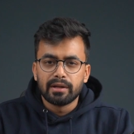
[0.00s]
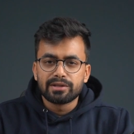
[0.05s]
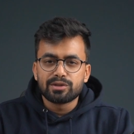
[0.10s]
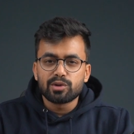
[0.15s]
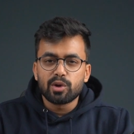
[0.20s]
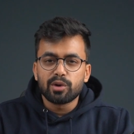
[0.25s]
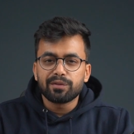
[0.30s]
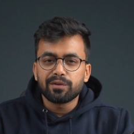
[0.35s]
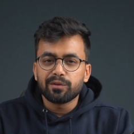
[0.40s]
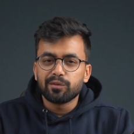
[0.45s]

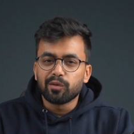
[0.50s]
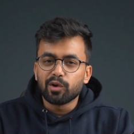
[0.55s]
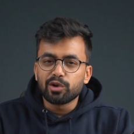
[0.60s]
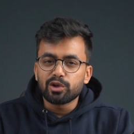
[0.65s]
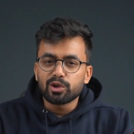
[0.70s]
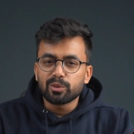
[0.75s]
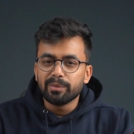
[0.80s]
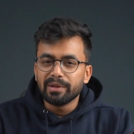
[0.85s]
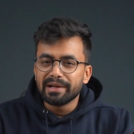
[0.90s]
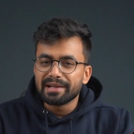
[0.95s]
So if you
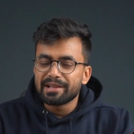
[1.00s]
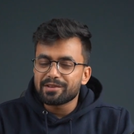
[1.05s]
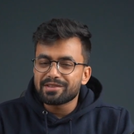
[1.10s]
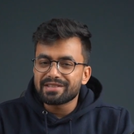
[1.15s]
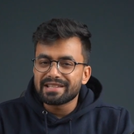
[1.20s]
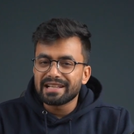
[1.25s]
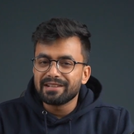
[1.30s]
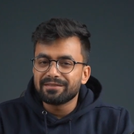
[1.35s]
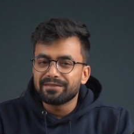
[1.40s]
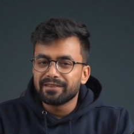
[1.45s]
want to build
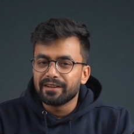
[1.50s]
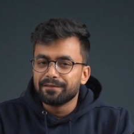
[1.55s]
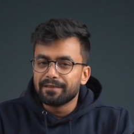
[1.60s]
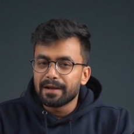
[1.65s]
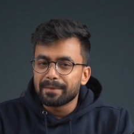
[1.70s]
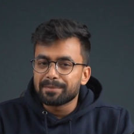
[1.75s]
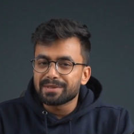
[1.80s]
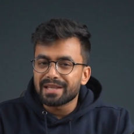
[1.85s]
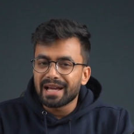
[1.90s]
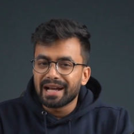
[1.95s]
yourself a
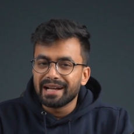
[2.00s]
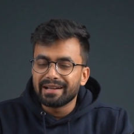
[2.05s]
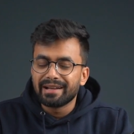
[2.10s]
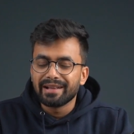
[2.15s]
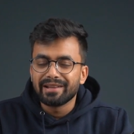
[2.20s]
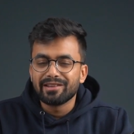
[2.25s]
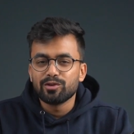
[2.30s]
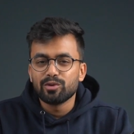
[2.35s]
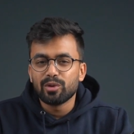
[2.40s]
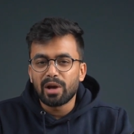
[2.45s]
website,
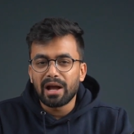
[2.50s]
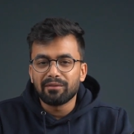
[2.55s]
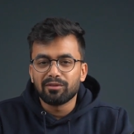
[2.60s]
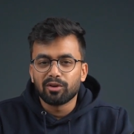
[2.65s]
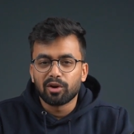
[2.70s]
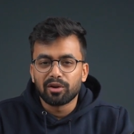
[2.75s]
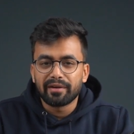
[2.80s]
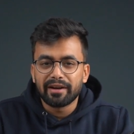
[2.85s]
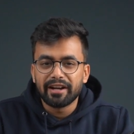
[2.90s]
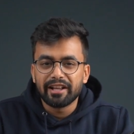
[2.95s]
you have
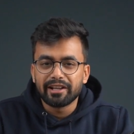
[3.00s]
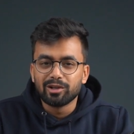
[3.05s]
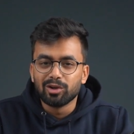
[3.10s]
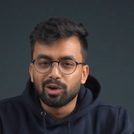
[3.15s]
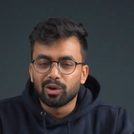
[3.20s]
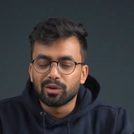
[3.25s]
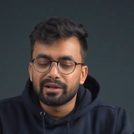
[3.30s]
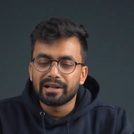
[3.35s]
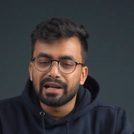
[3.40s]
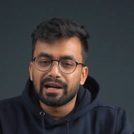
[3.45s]
already
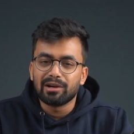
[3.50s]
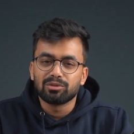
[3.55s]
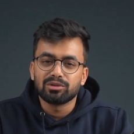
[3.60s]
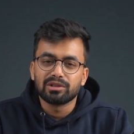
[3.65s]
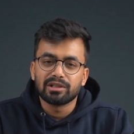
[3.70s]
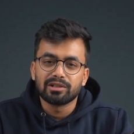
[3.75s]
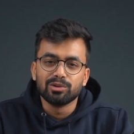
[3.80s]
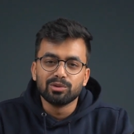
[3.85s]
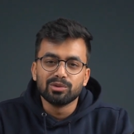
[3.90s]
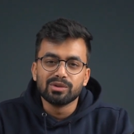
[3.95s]
gone down
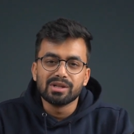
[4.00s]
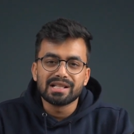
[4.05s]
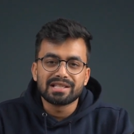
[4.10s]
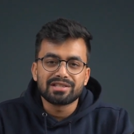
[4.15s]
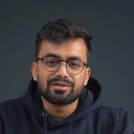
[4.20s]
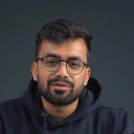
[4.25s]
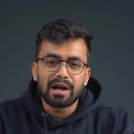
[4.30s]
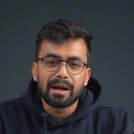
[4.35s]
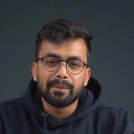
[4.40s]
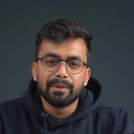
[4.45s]
the
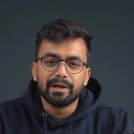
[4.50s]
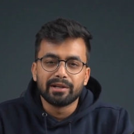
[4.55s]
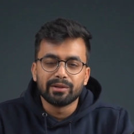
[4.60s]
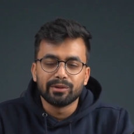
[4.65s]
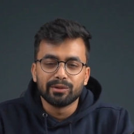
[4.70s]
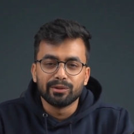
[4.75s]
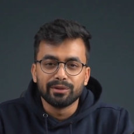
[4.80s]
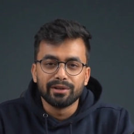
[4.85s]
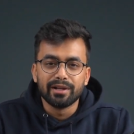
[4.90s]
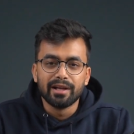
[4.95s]
Google's rabbit
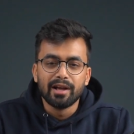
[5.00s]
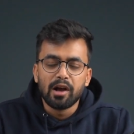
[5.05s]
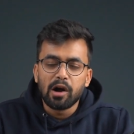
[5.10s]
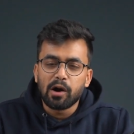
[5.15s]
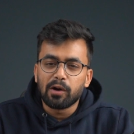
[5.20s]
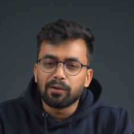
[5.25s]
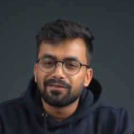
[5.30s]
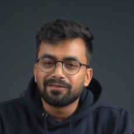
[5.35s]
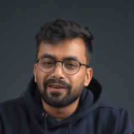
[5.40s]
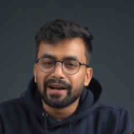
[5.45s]
hole
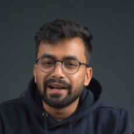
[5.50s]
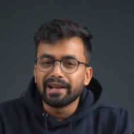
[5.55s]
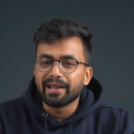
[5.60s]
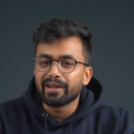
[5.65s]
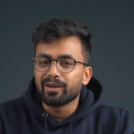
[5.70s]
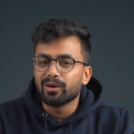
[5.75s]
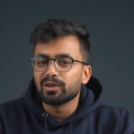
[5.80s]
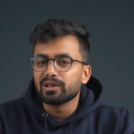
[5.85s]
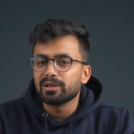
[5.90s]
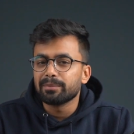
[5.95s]
of
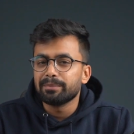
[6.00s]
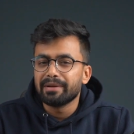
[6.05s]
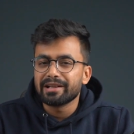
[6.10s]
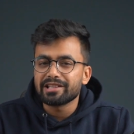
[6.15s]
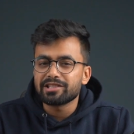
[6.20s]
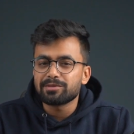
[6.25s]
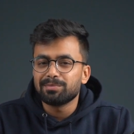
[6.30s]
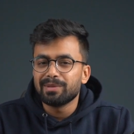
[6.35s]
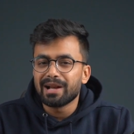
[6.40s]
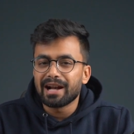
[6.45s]
finding all the
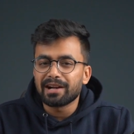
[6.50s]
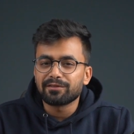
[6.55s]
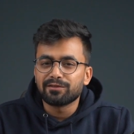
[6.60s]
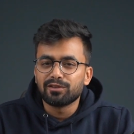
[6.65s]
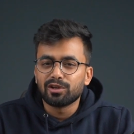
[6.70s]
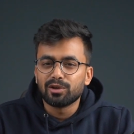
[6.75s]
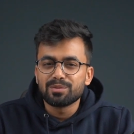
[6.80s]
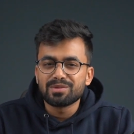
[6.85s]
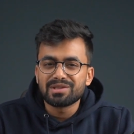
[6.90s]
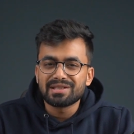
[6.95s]
best
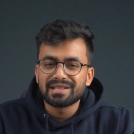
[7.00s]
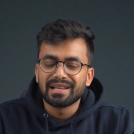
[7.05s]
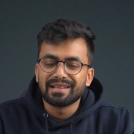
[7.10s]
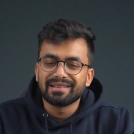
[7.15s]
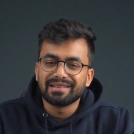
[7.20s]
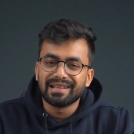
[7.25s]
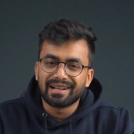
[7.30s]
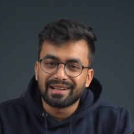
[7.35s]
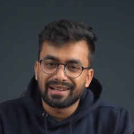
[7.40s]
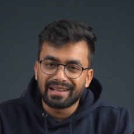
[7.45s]
platforms
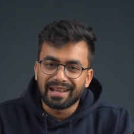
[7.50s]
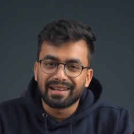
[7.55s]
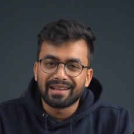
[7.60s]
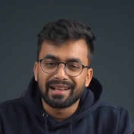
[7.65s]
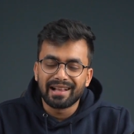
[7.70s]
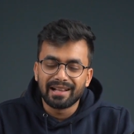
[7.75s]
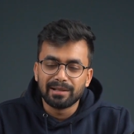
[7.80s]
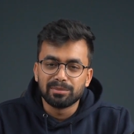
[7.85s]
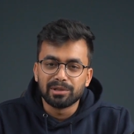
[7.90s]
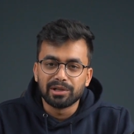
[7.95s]
that can
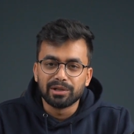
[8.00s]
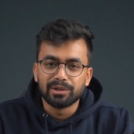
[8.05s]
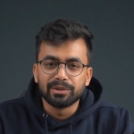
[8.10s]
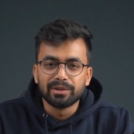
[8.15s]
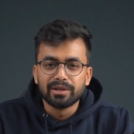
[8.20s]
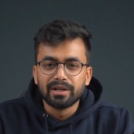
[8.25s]
help you.